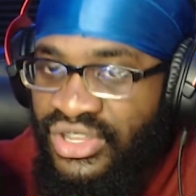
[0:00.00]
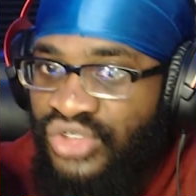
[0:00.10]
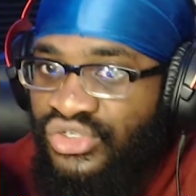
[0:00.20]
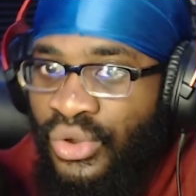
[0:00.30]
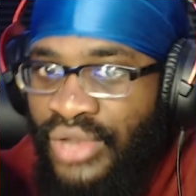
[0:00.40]

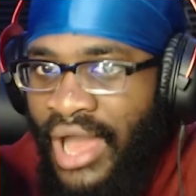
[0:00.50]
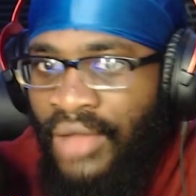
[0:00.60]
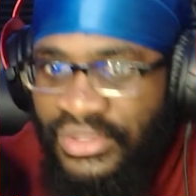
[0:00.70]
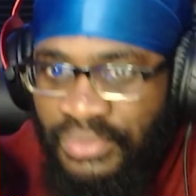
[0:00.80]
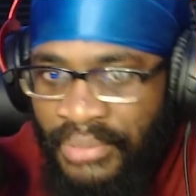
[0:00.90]
So now
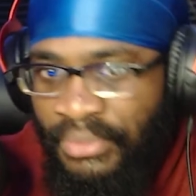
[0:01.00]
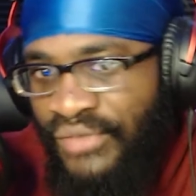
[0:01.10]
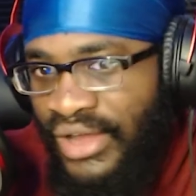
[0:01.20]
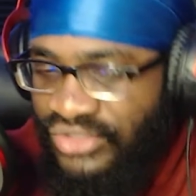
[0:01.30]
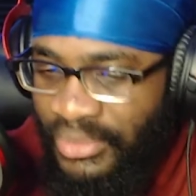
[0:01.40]
these people
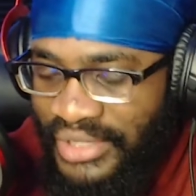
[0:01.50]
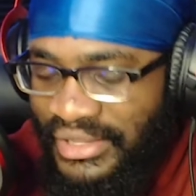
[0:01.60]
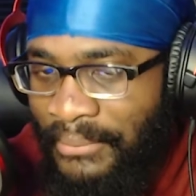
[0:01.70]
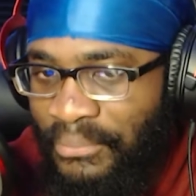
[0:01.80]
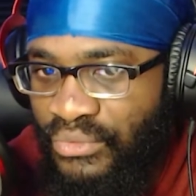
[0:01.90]
found someone that
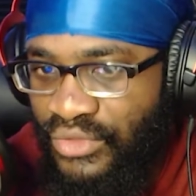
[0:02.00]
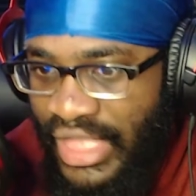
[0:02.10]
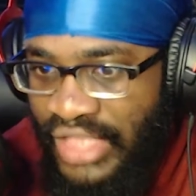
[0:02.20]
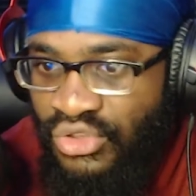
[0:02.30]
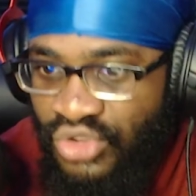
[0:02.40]
they
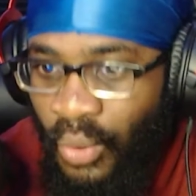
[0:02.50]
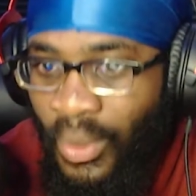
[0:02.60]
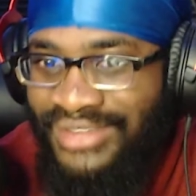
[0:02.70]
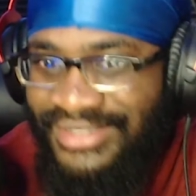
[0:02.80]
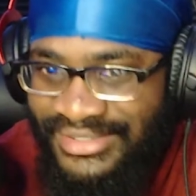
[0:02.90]
that you know
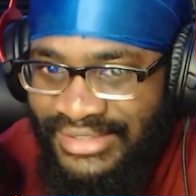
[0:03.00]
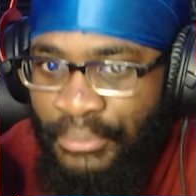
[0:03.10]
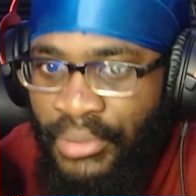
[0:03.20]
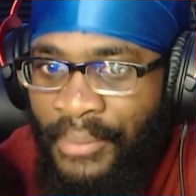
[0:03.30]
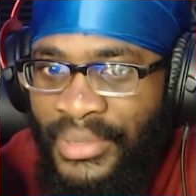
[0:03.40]
wanted to
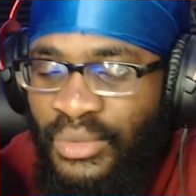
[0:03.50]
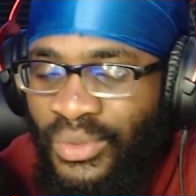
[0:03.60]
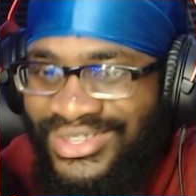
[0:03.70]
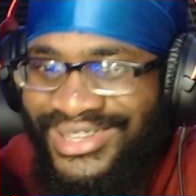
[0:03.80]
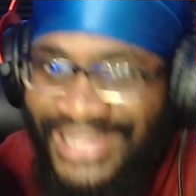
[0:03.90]
step up and he
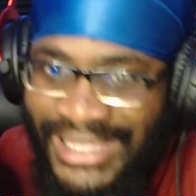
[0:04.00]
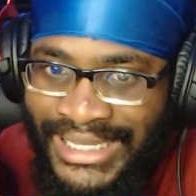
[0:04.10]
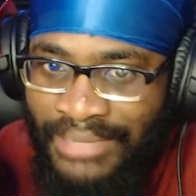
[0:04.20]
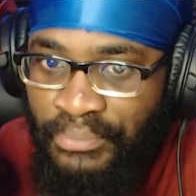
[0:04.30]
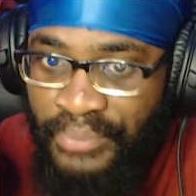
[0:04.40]
wants to
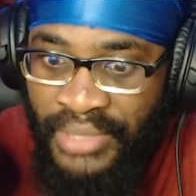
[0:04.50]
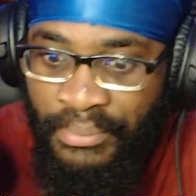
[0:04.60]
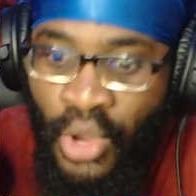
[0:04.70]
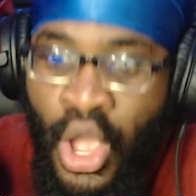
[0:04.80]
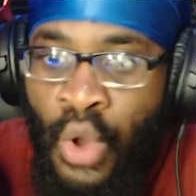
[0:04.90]
lead
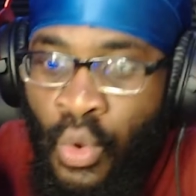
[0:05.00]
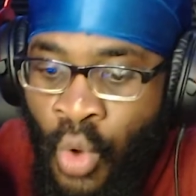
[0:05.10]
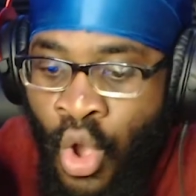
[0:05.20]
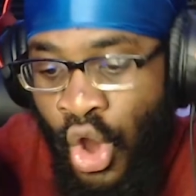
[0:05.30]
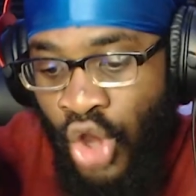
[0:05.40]
people
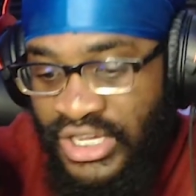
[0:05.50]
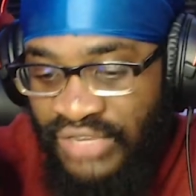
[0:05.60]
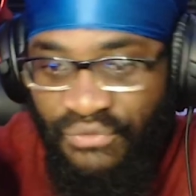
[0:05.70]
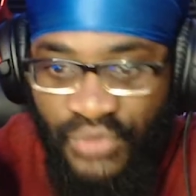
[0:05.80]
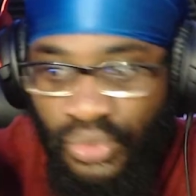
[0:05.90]
who are
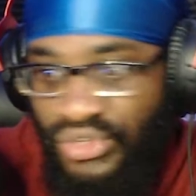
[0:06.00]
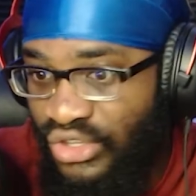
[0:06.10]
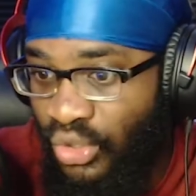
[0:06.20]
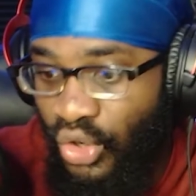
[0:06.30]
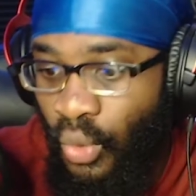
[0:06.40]
confused and
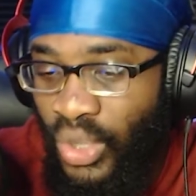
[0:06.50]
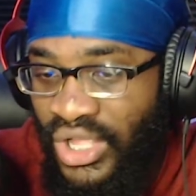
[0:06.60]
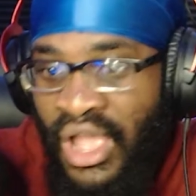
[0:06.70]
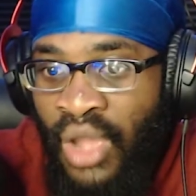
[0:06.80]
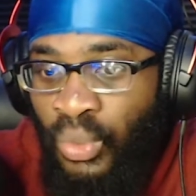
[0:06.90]
don't know what
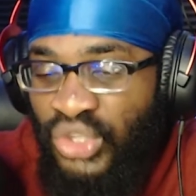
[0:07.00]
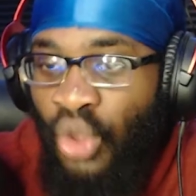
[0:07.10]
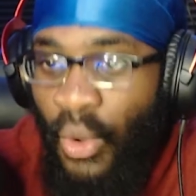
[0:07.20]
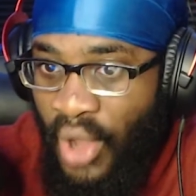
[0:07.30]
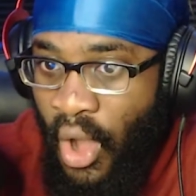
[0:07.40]
what's
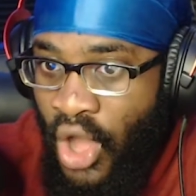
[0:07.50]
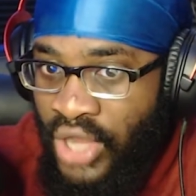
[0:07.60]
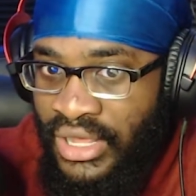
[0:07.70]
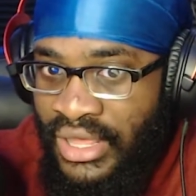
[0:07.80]
going on.